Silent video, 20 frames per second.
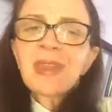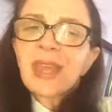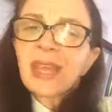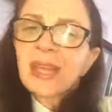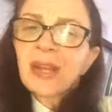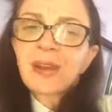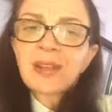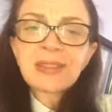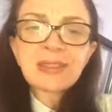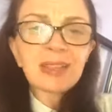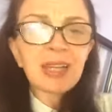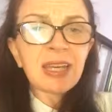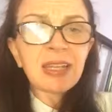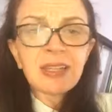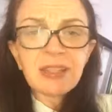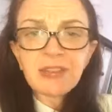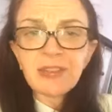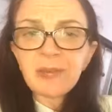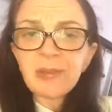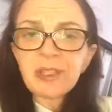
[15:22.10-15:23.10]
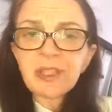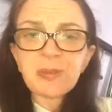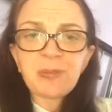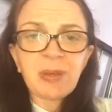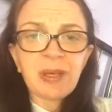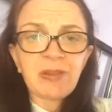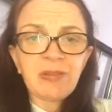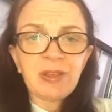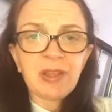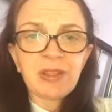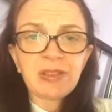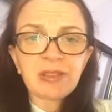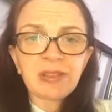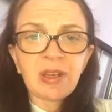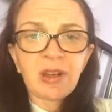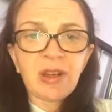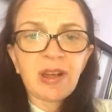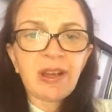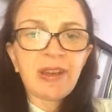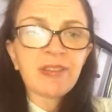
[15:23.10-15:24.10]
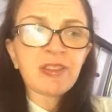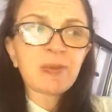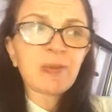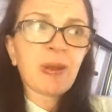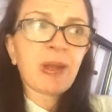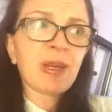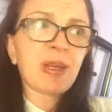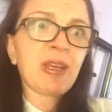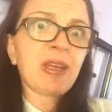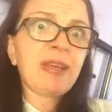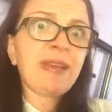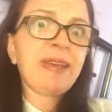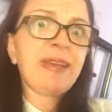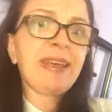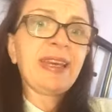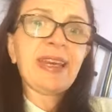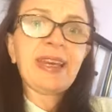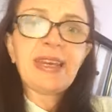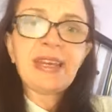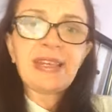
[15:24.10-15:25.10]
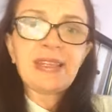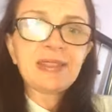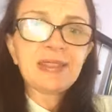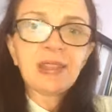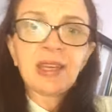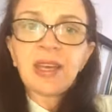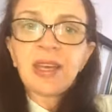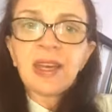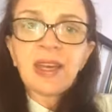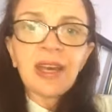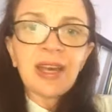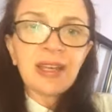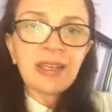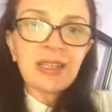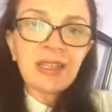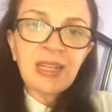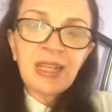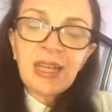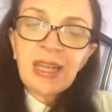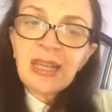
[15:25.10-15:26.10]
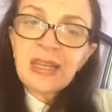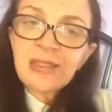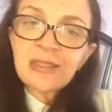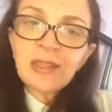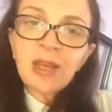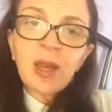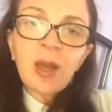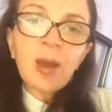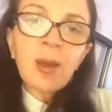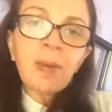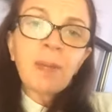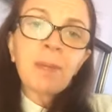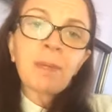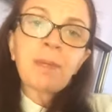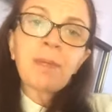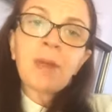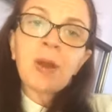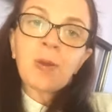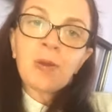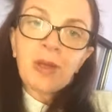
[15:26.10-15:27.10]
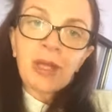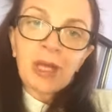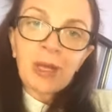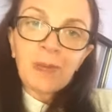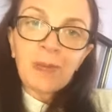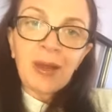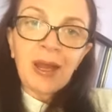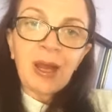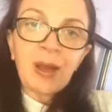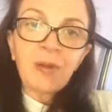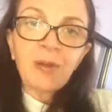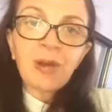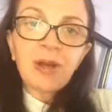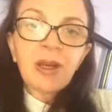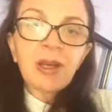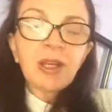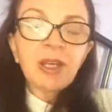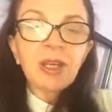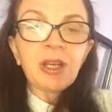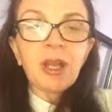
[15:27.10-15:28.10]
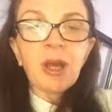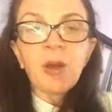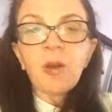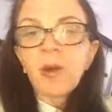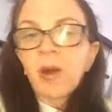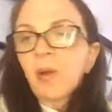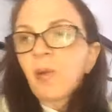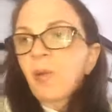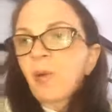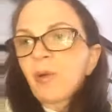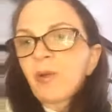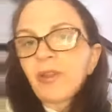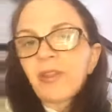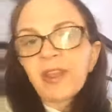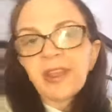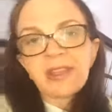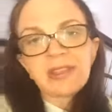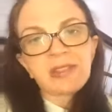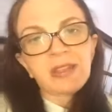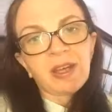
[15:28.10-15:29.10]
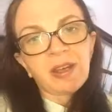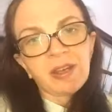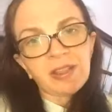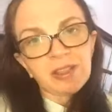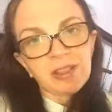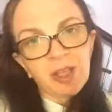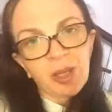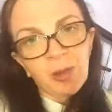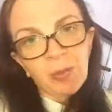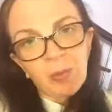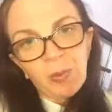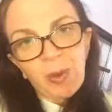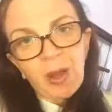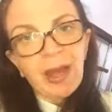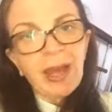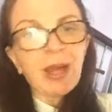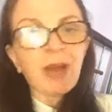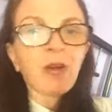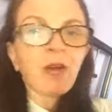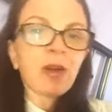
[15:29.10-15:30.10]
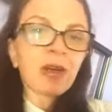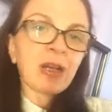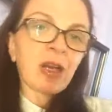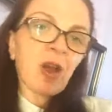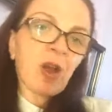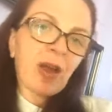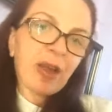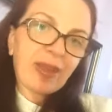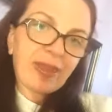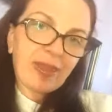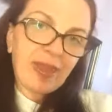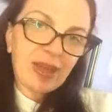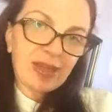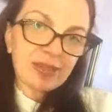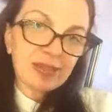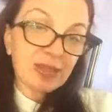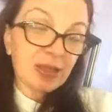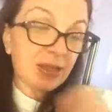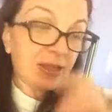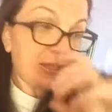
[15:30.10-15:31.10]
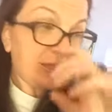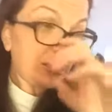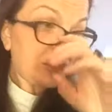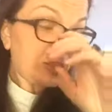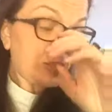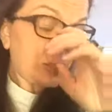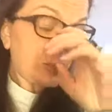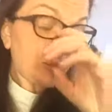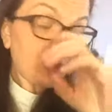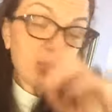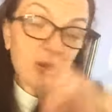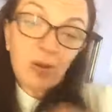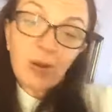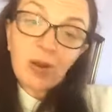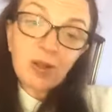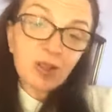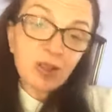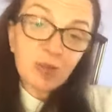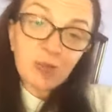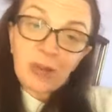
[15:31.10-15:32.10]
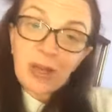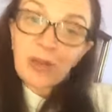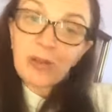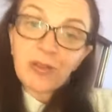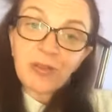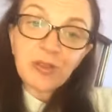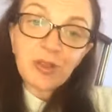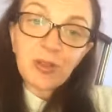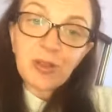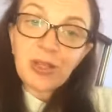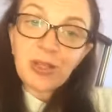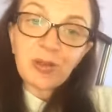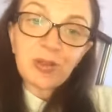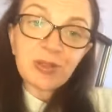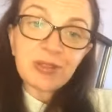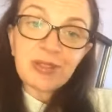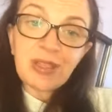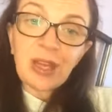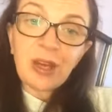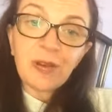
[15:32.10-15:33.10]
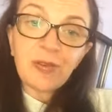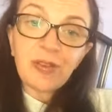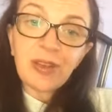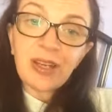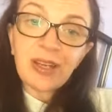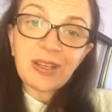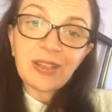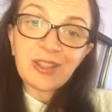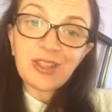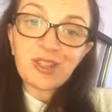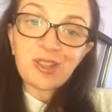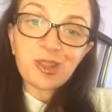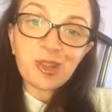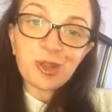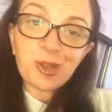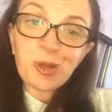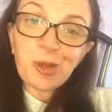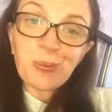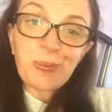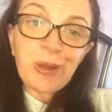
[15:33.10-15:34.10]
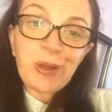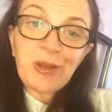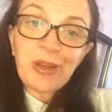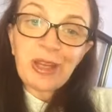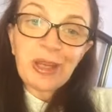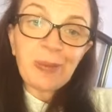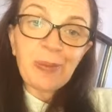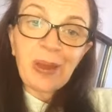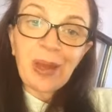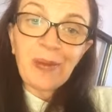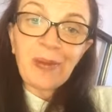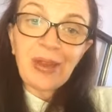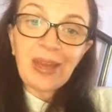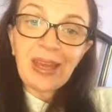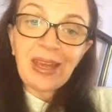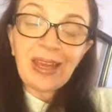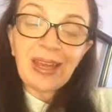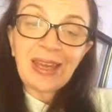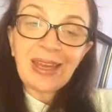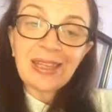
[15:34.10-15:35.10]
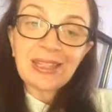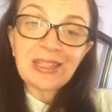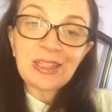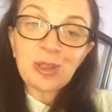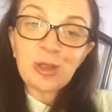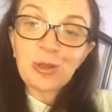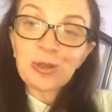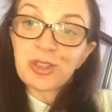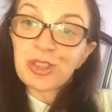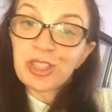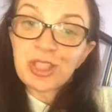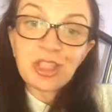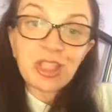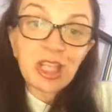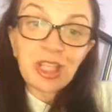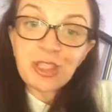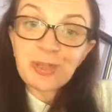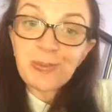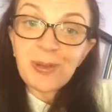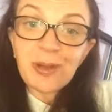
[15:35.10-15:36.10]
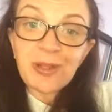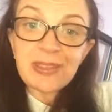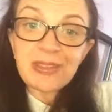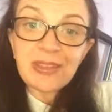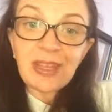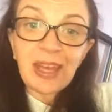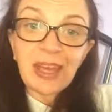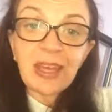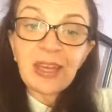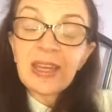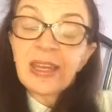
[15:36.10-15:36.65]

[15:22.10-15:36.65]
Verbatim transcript: and I say this from experience, I have spent years and years moaning about, you know, I want things done a certain way or I'd like that done. And you know what? You are just better off doing it yourself and just not moaning about it. And you'll just change your mindset.